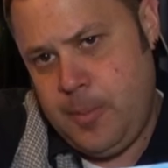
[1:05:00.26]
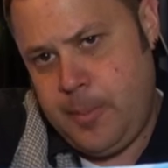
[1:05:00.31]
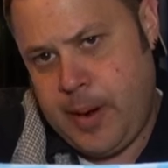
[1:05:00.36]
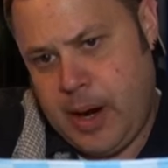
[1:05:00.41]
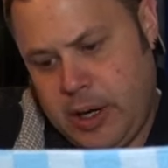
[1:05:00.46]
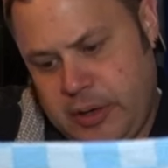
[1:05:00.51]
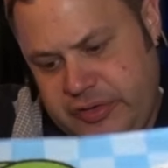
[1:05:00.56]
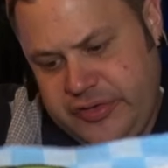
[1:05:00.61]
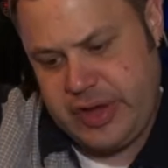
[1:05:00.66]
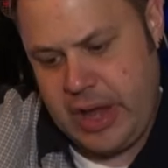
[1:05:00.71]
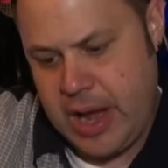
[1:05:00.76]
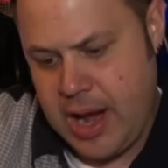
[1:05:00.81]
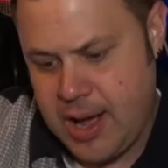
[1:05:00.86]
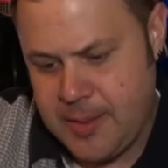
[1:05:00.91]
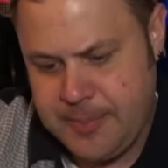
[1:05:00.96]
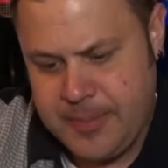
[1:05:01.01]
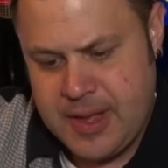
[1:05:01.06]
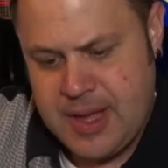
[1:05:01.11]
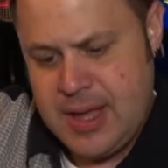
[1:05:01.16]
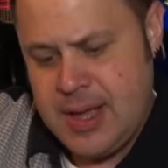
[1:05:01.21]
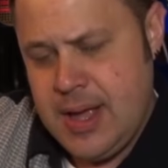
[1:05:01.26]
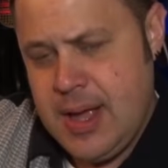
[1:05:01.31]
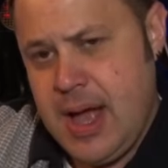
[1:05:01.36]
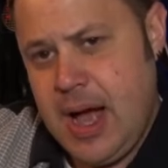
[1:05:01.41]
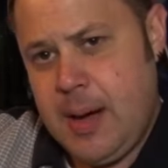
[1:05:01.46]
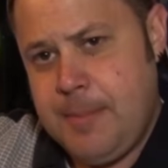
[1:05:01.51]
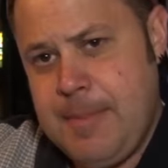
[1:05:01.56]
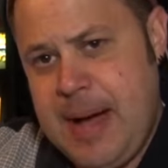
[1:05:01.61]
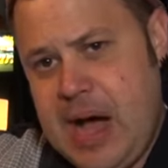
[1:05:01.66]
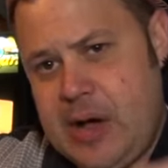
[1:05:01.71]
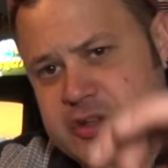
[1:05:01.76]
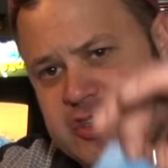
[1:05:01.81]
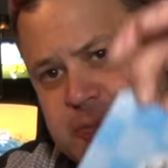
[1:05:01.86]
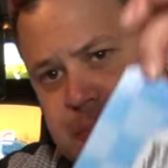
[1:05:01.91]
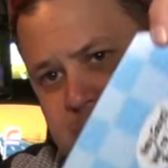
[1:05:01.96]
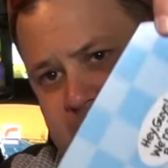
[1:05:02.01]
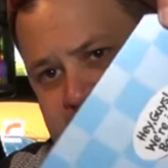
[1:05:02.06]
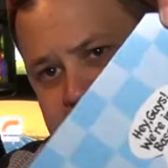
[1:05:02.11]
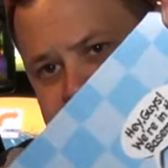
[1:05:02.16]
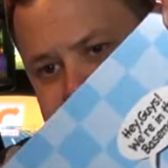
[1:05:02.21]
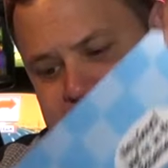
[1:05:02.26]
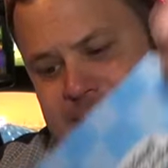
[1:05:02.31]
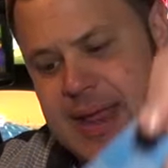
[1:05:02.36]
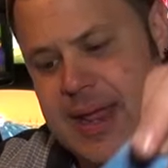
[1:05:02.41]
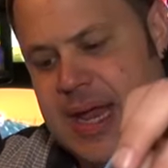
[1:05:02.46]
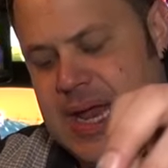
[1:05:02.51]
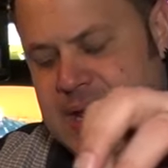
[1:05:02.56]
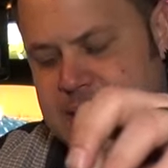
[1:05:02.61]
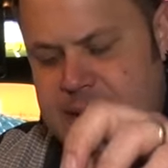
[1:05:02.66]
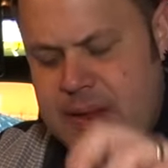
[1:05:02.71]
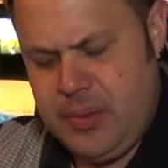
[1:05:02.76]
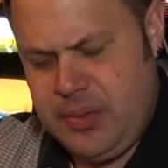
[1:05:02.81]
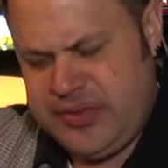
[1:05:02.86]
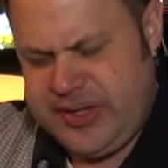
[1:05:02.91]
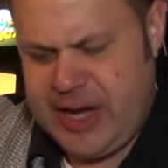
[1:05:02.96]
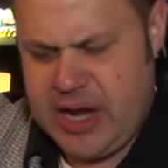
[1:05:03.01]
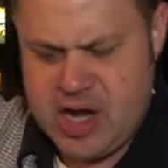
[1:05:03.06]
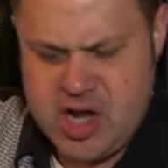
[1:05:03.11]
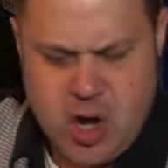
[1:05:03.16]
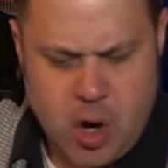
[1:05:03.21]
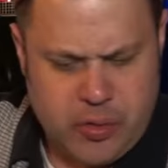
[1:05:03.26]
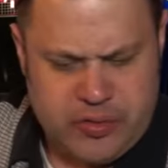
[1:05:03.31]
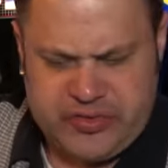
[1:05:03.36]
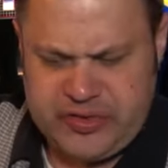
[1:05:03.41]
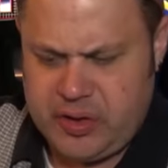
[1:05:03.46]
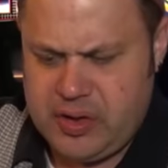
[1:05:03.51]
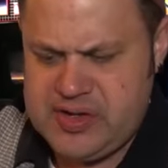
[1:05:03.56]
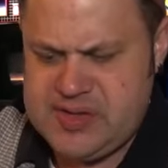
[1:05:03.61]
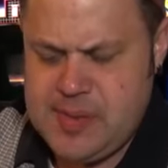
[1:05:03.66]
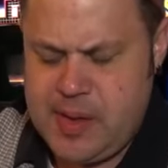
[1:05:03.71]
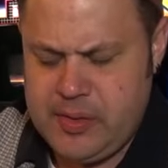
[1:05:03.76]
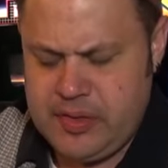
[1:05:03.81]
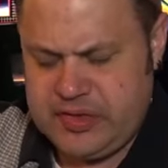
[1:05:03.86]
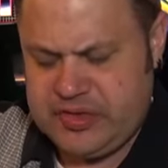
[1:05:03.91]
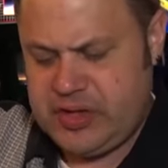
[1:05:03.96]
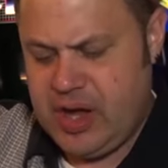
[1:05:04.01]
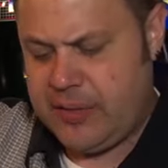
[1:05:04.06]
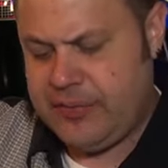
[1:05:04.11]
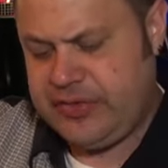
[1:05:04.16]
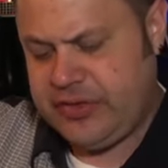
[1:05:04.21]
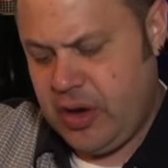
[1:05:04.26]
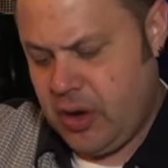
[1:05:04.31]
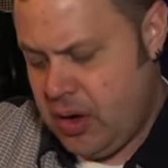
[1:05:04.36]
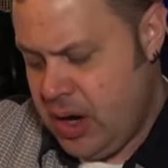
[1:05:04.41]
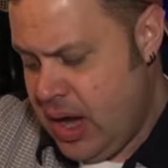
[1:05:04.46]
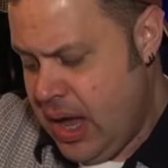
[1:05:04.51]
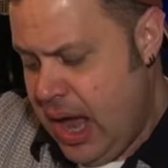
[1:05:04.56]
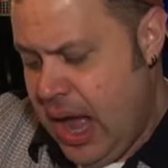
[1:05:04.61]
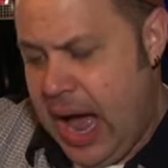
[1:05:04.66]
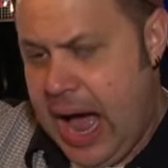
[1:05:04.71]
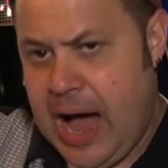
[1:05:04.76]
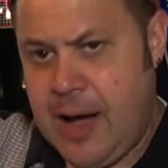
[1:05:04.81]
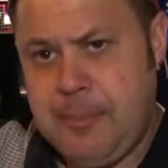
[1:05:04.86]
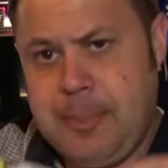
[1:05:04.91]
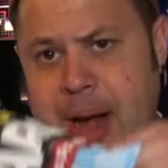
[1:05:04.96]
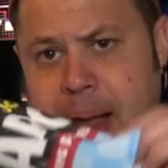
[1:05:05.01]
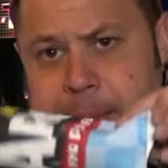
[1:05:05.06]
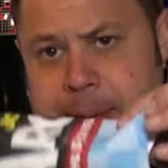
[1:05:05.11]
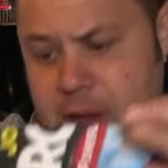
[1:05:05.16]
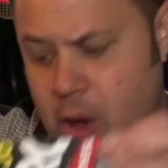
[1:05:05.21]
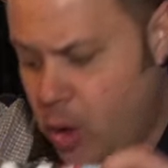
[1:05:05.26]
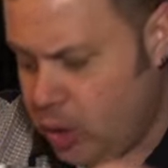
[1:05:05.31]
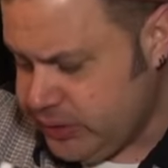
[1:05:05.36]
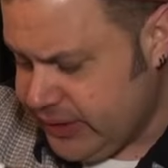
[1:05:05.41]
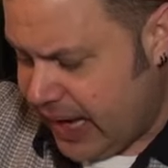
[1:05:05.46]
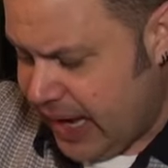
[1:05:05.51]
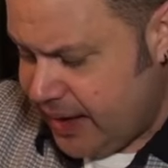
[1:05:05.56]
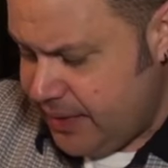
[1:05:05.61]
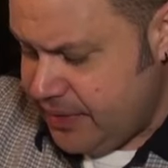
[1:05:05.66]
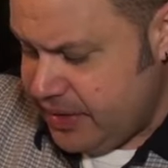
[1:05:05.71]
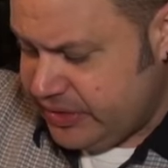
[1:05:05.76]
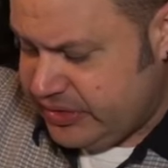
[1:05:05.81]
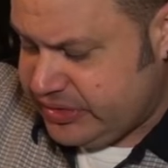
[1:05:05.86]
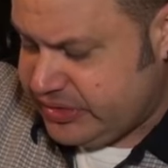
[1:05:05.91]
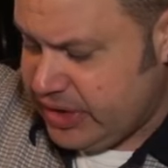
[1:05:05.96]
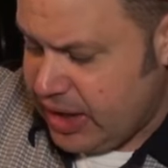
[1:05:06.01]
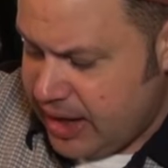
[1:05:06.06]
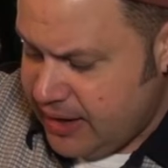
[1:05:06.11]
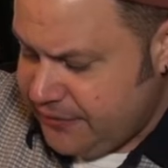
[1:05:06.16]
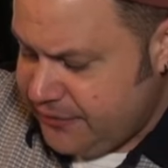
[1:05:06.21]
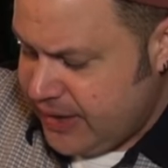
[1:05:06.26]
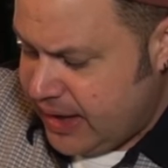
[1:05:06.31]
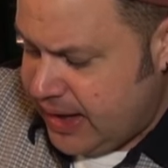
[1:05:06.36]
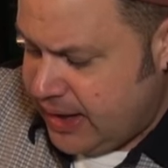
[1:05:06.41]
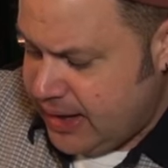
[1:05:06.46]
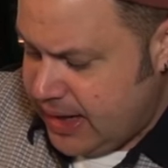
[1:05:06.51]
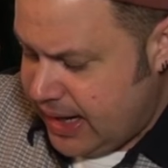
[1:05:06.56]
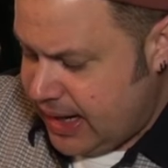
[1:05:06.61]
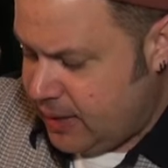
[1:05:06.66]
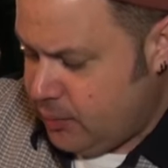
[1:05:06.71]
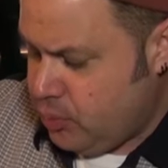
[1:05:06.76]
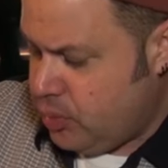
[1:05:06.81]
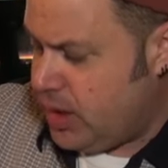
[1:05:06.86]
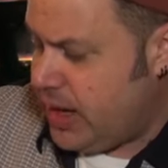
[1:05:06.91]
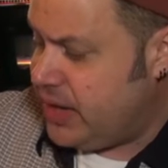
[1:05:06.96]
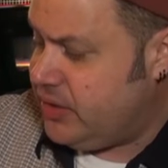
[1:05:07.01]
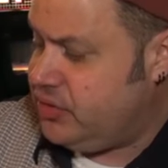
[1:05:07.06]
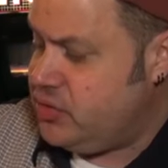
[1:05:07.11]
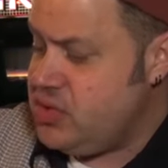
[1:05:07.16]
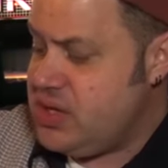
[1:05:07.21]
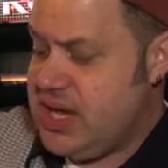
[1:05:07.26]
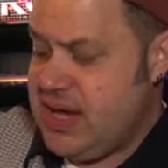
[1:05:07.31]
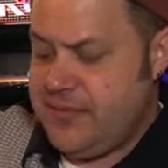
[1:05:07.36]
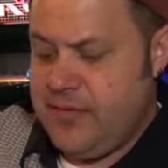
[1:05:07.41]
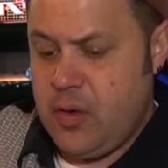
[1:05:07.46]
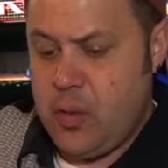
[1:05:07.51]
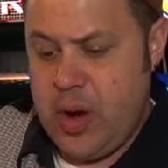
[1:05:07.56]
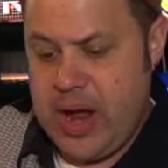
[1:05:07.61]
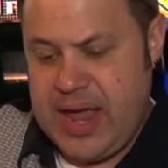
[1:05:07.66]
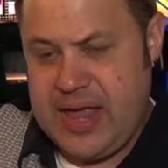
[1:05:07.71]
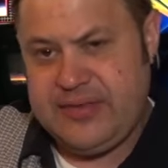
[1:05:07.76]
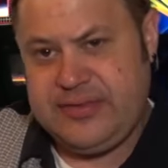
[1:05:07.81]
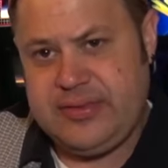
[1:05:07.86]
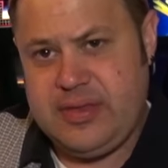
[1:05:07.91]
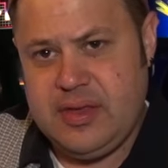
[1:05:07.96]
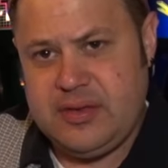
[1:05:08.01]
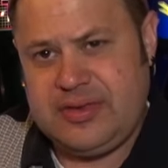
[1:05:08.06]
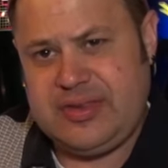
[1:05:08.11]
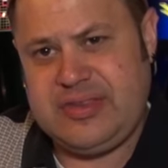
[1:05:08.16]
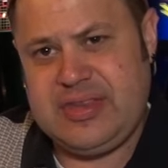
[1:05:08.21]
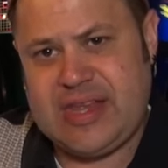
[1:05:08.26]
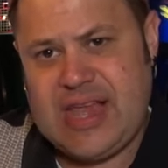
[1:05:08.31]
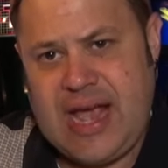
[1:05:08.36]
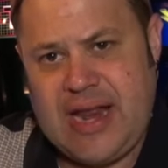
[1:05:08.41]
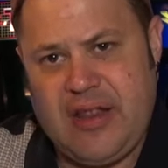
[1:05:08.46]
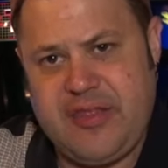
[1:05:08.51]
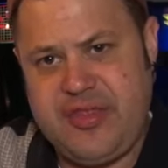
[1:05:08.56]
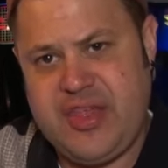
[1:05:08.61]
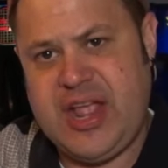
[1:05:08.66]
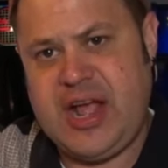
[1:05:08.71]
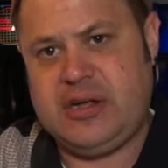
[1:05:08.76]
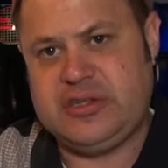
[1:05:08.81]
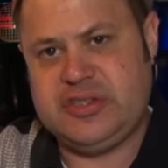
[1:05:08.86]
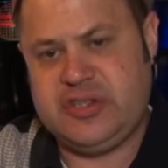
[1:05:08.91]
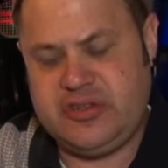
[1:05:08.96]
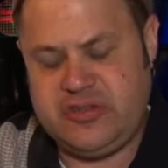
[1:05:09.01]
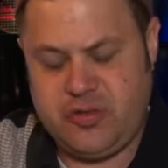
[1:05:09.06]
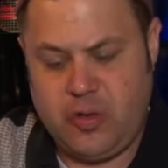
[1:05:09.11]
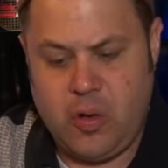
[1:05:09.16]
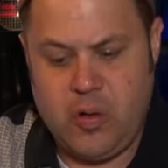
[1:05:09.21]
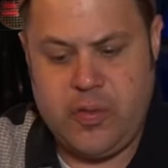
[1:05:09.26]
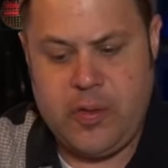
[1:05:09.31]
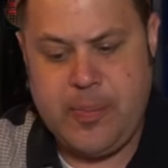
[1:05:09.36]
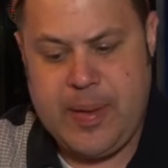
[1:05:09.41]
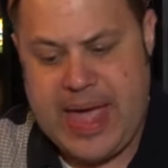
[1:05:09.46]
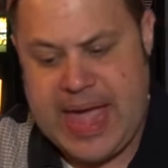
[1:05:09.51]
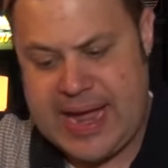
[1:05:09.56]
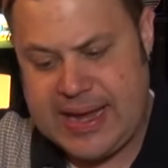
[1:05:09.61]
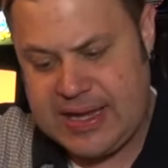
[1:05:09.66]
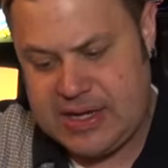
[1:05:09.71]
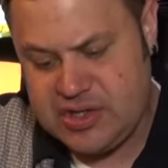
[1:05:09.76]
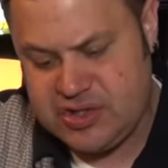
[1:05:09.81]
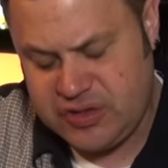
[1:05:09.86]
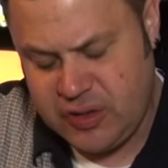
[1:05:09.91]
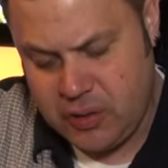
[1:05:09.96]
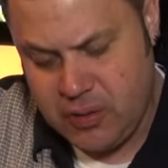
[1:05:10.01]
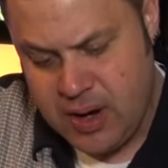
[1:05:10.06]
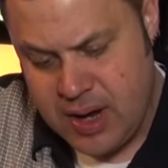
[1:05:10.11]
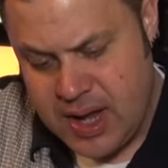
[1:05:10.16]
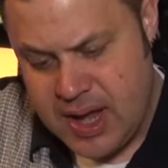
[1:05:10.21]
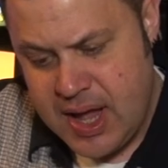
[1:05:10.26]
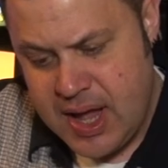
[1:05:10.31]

bar set up, a mouse pad, and there was like a coaster and some other stuff. So I'll probably hold on this stuff, and, and when I do giveaways, this is the kind of thing I'll just throw in the package. So